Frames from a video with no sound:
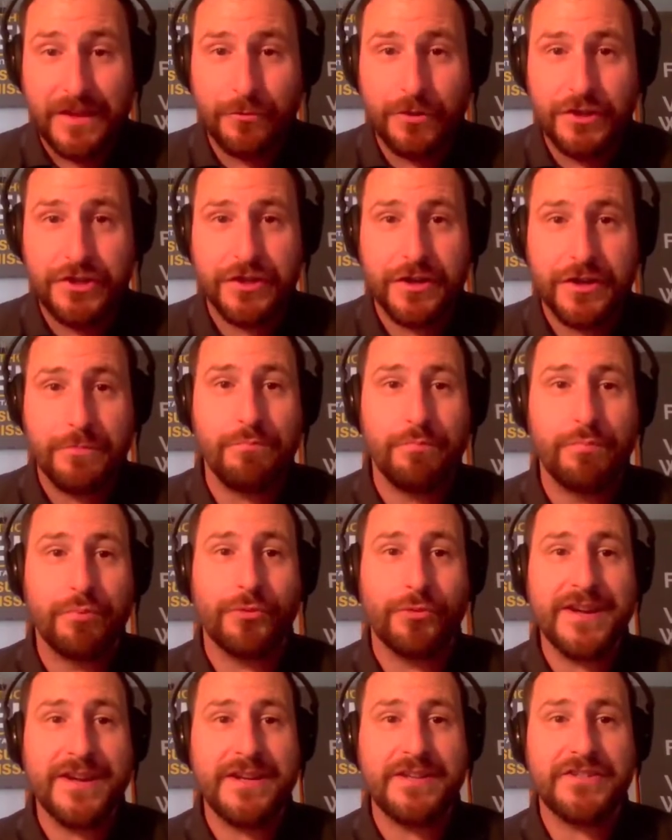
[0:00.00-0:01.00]
We should
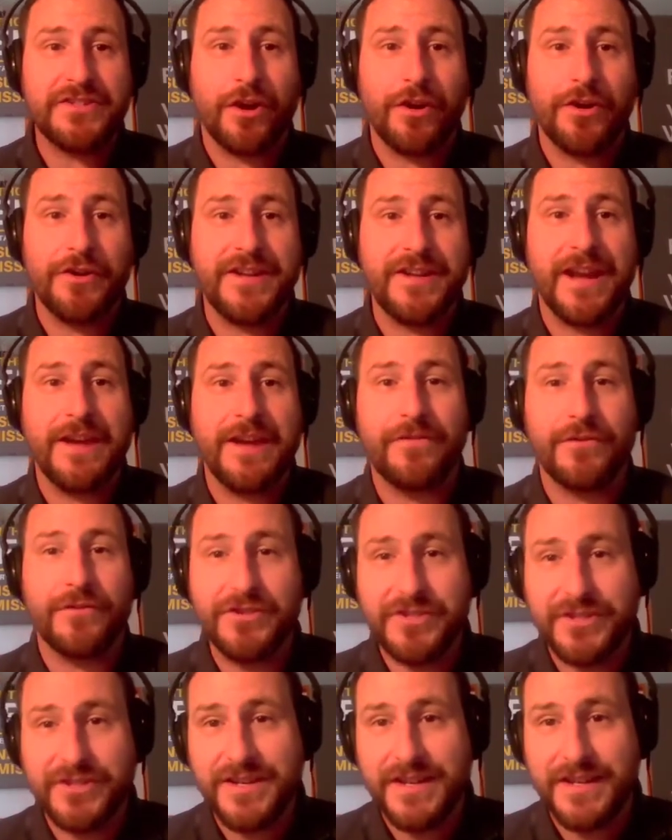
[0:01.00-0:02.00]
embrace our
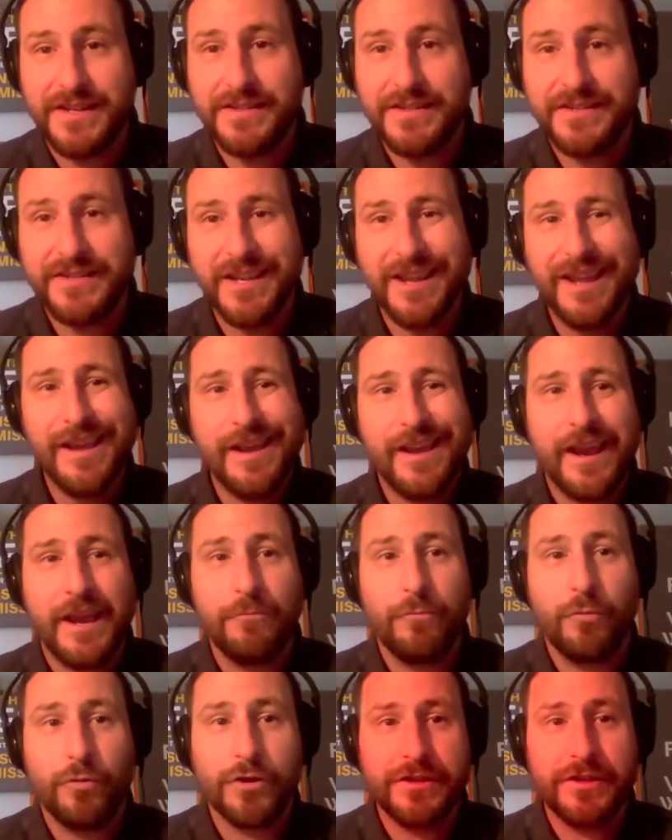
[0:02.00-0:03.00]
diverse needs
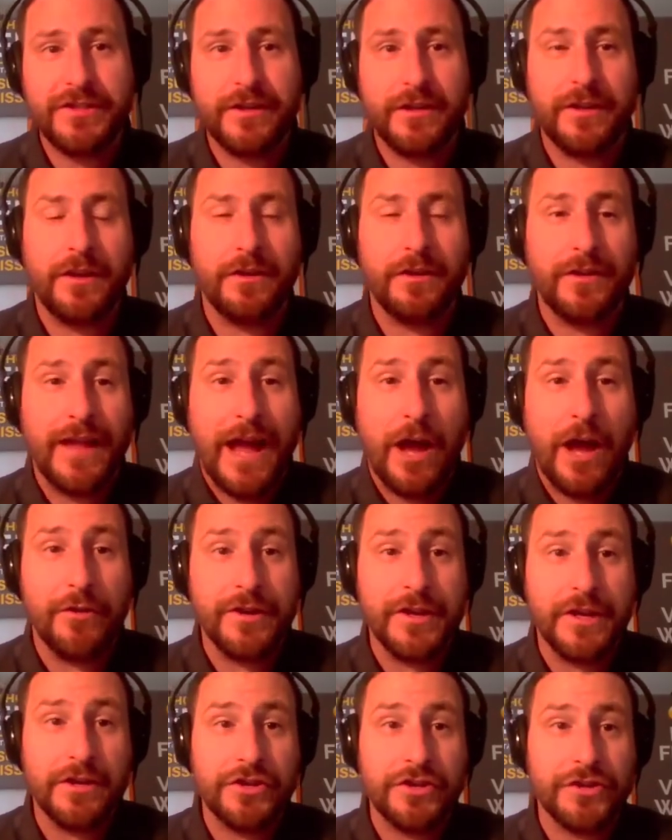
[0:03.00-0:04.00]
and work to allow
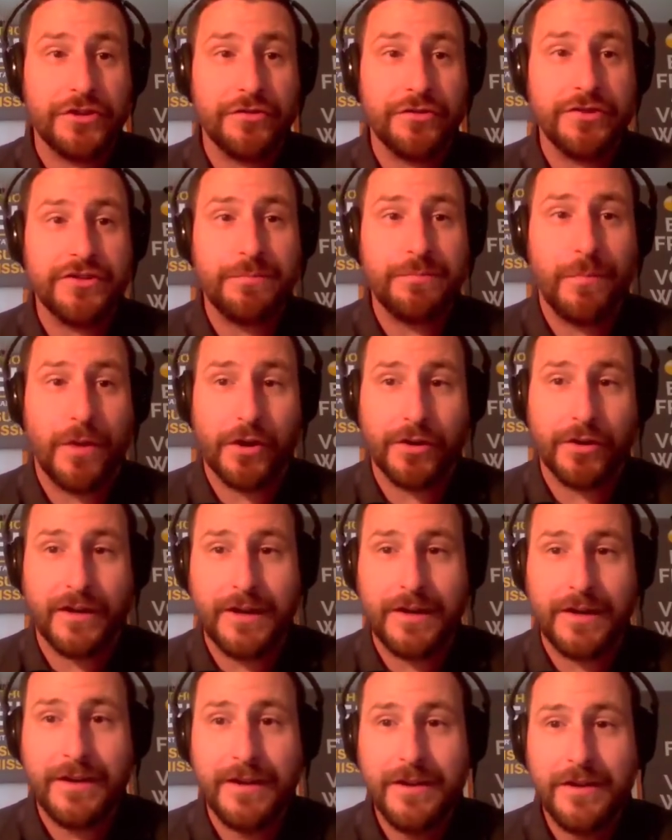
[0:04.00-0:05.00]
an insurance
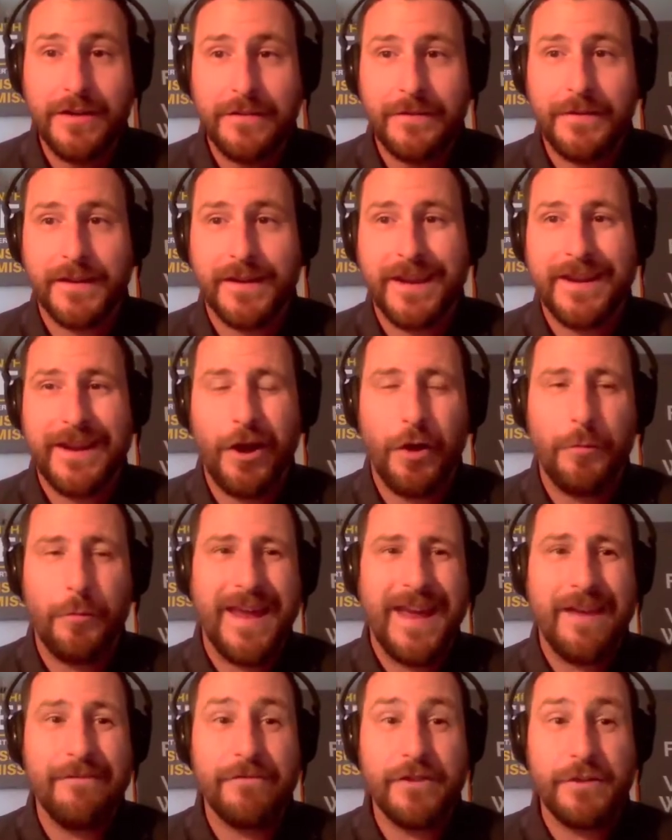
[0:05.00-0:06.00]
market that can
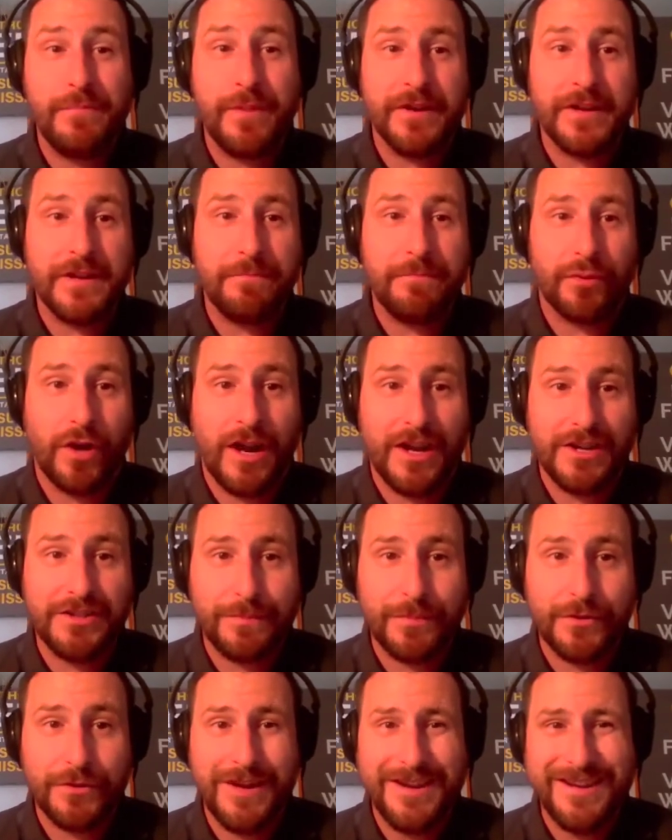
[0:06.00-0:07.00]
help everybody
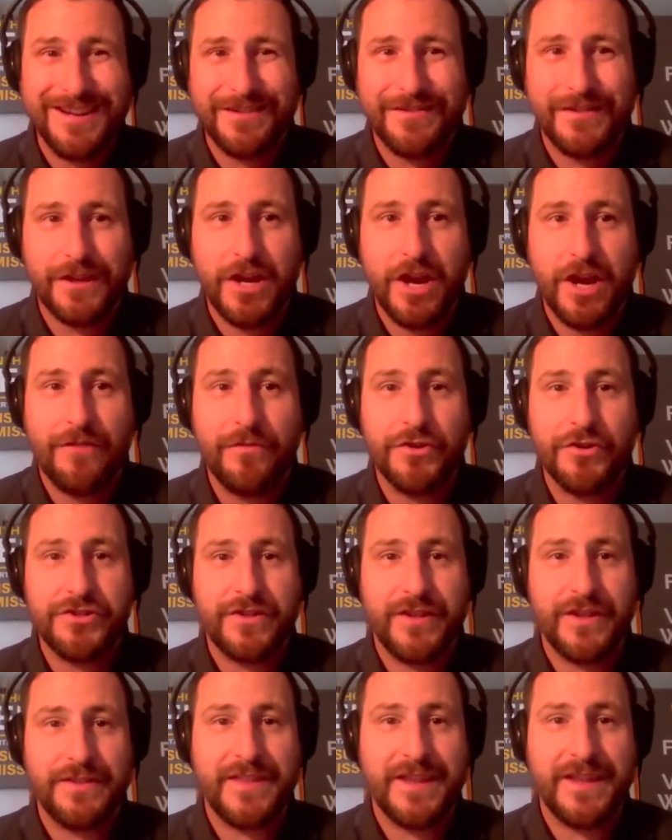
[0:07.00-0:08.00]
prosper and get the
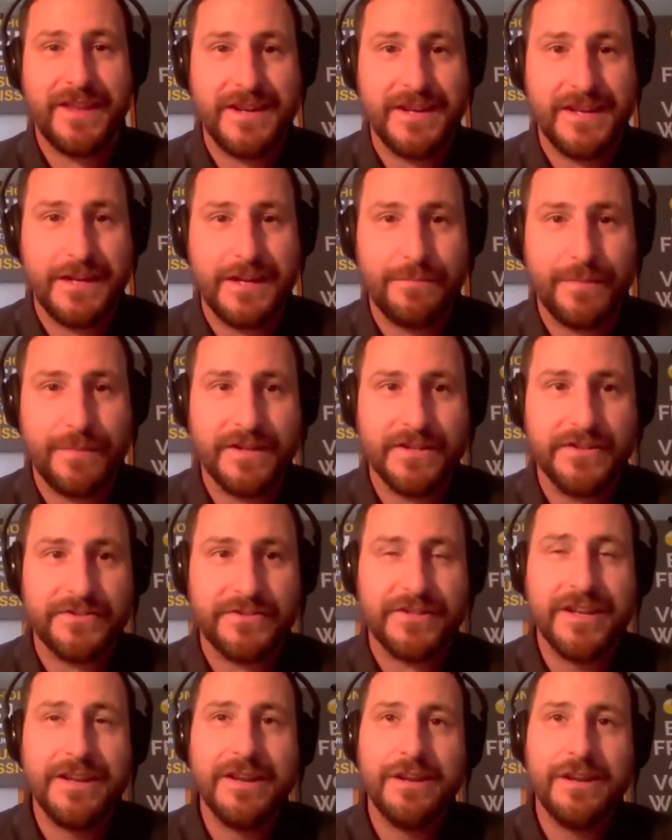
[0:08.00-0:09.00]
coverage that they need.
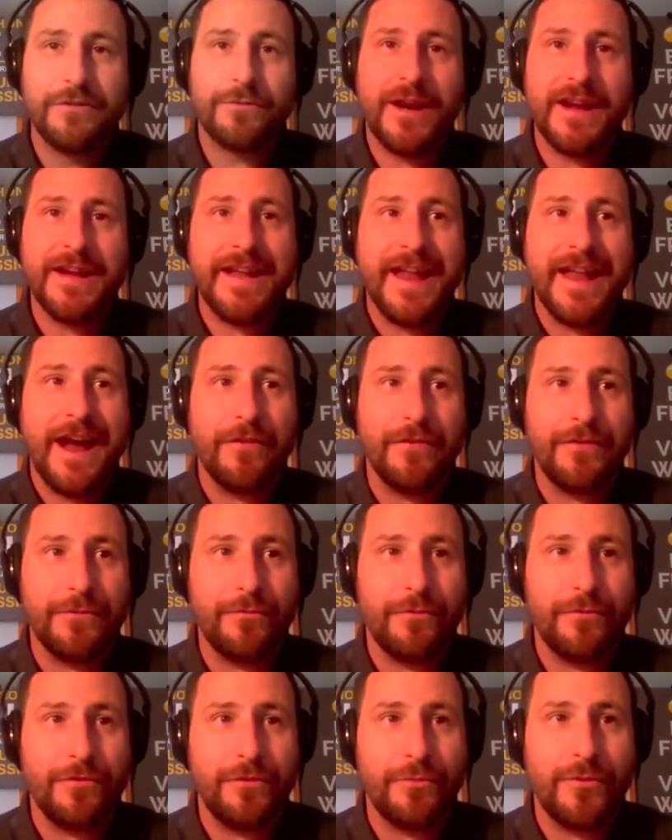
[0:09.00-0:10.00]
Because right now,
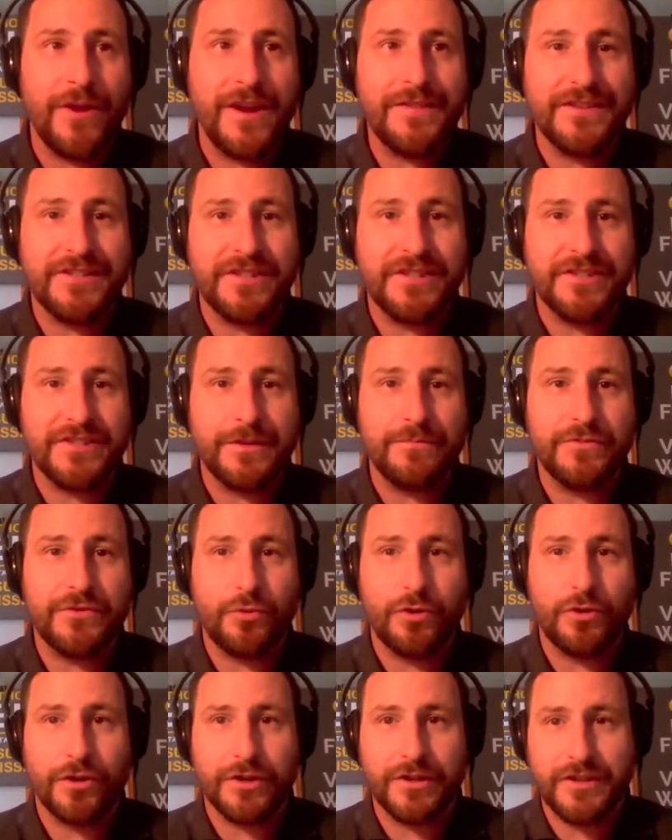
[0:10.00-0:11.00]
the way the
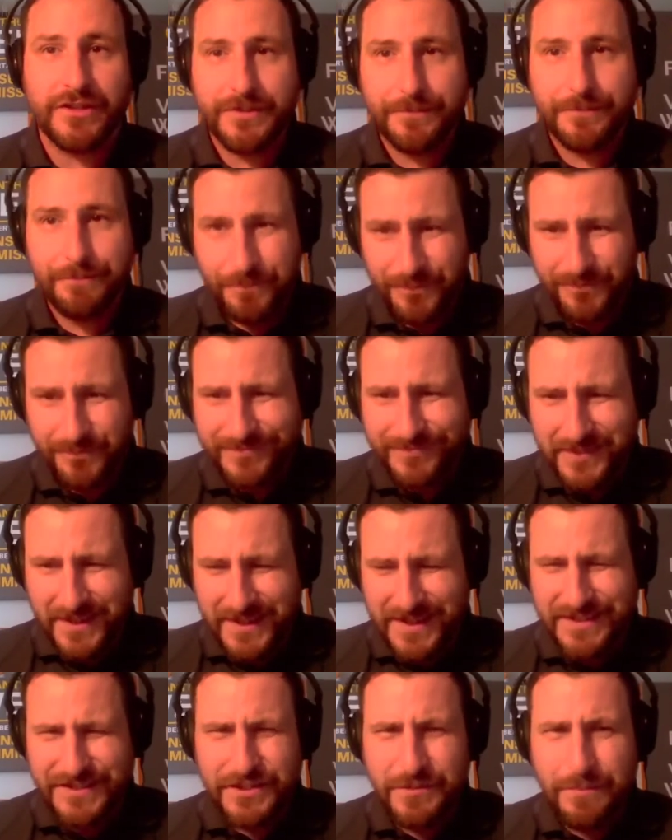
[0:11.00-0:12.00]
systems works,
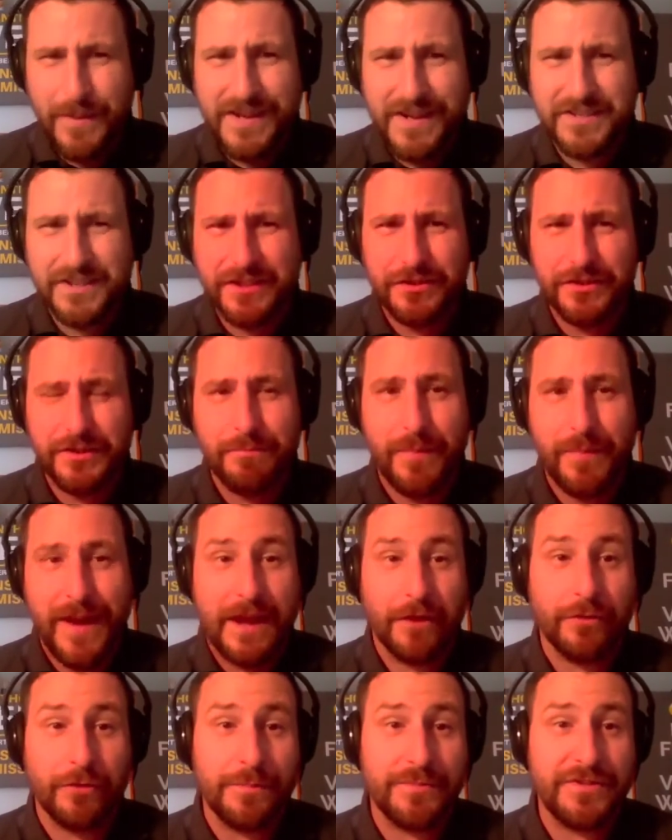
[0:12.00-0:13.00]
so it's basically
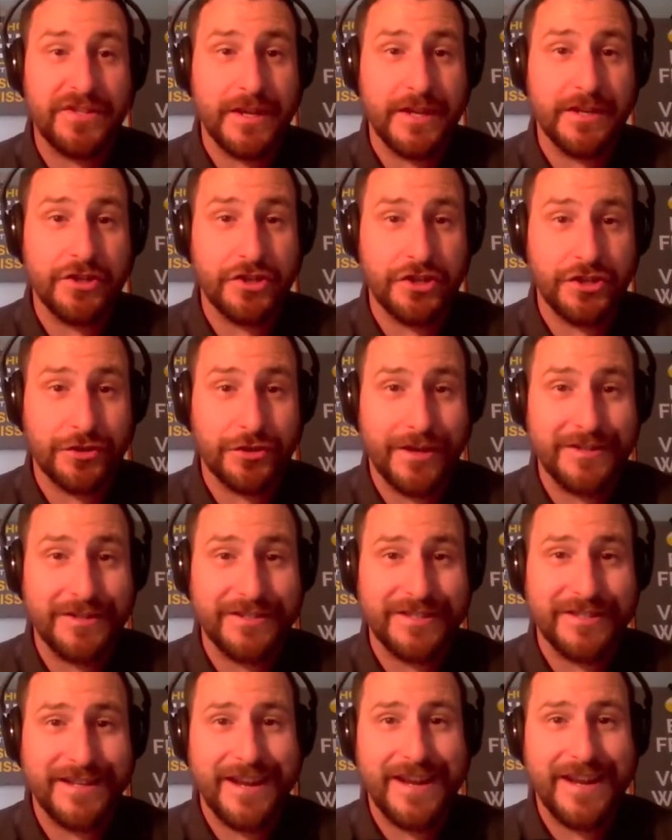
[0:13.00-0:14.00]
bankruptcy
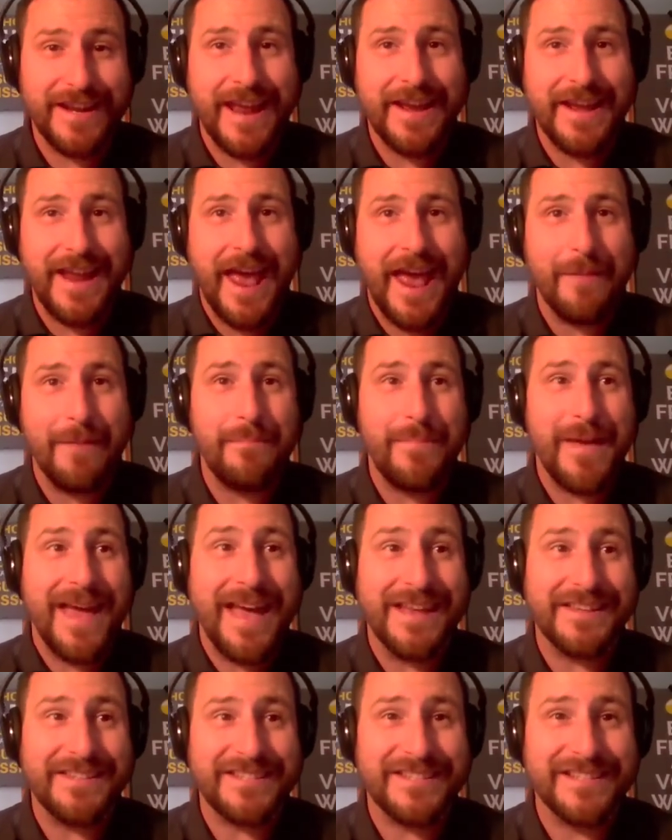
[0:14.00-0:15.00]
insurance. And at
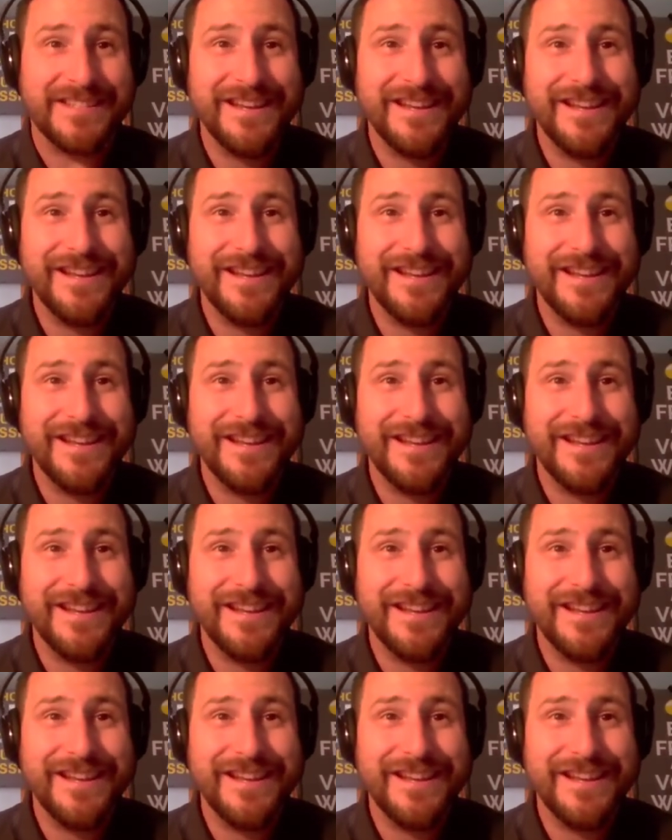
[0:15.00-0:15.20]
best,